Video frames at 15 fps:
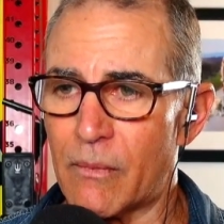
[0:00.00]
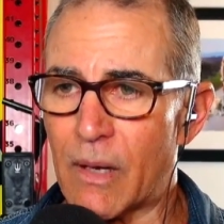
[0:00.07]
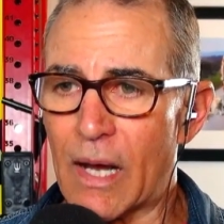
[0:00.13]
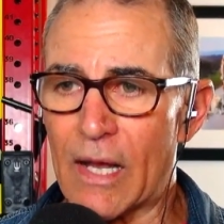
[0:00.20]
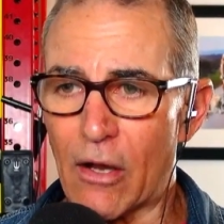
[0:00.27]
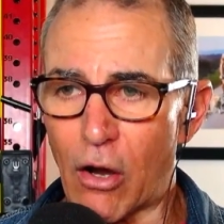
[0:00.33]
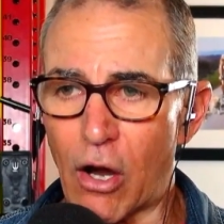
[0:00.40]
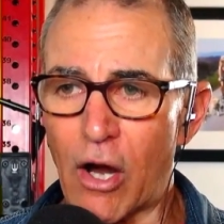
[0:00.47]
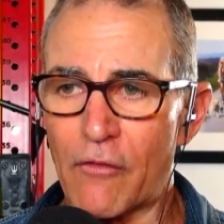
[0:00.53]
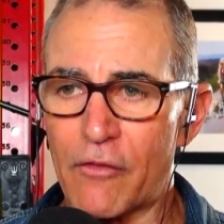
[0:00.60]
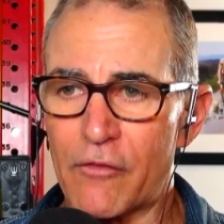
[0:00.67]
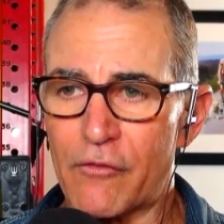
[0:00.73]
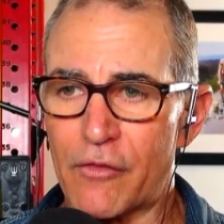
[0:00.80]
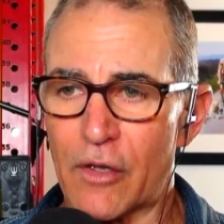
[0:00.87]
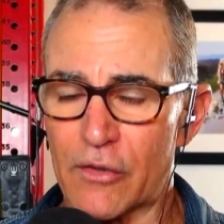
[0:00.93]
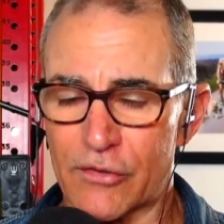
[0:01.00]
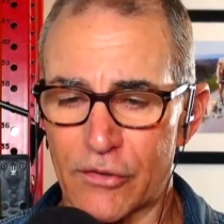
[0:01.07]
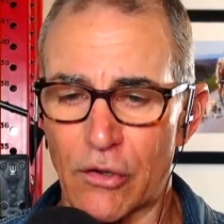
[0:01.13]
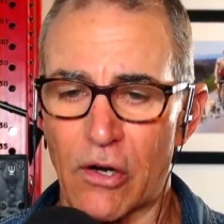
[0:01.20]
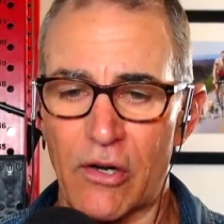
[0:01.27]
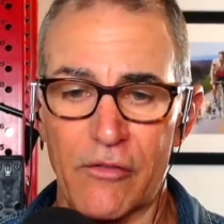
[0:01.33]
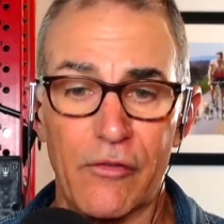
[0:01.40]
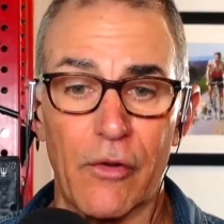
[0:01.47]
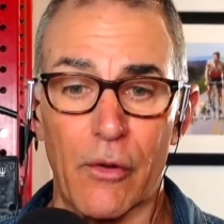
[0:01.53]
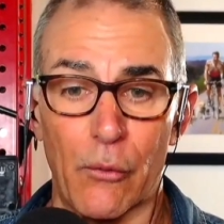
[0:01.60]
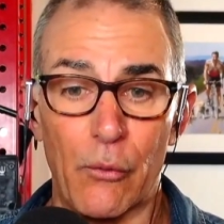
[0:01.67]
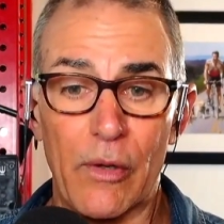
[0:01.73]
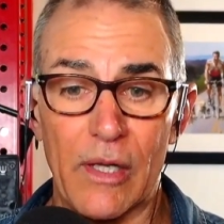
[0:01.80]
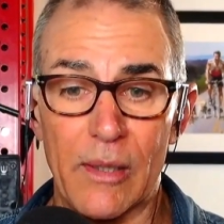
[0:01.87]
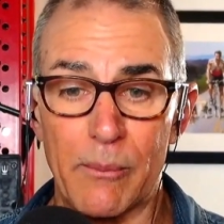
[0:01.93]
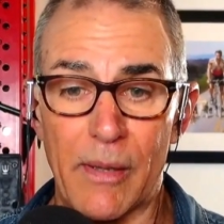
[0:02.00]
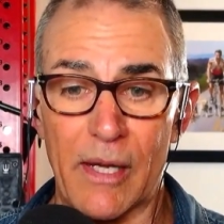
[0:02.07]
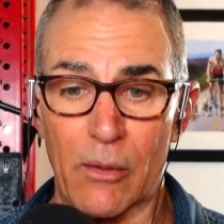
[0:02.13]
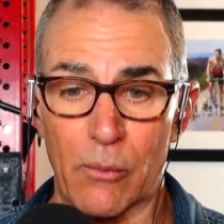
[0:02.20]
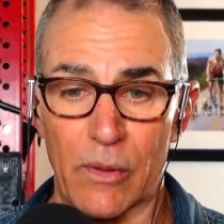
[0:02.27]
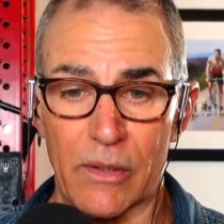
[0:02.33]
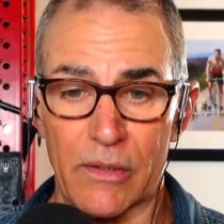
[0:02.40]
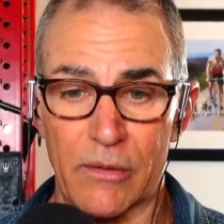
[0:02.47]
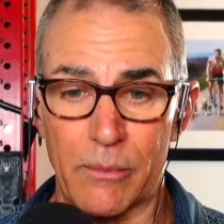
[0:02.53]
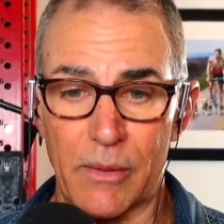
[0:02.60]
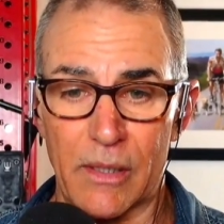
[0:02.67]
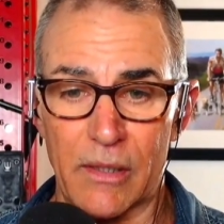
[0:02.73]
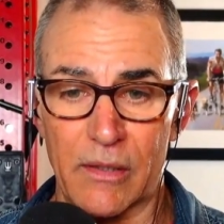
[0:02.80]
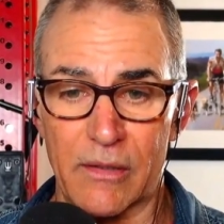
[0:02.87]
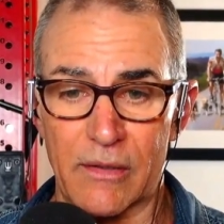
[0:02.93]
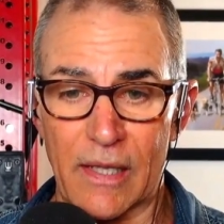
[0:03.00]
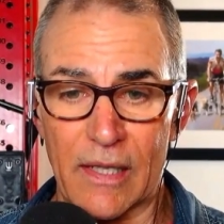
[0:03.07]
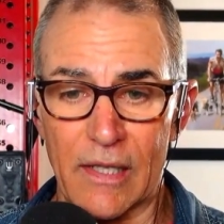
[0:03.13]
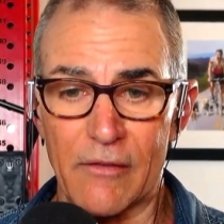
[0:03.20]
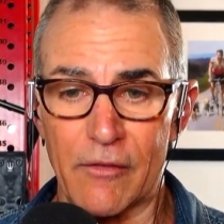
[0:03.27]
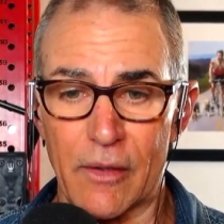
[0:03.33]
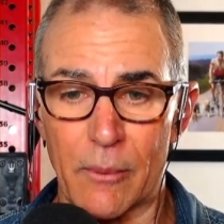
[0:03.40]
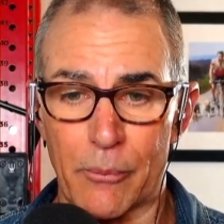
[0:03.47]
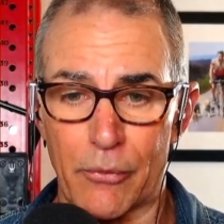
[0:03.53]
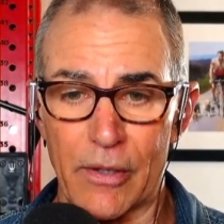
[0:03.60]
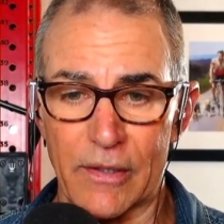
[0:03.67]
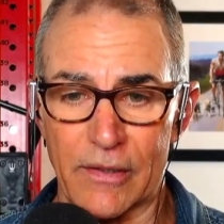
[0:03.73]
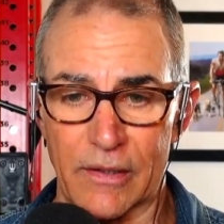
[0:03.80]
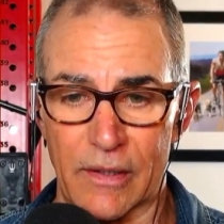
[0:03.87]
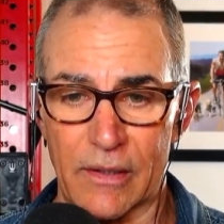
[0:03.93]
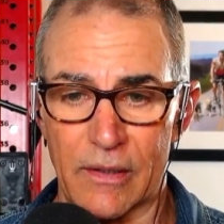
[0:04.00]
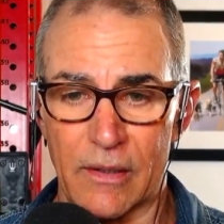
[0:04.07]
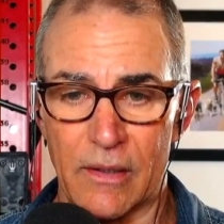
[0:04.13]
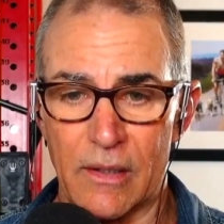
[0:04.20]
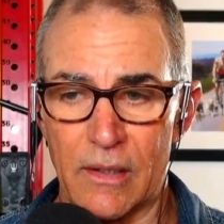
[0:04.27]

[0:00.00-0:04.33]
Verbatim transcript: I often felt sorry for the really big ones because they live in a prison.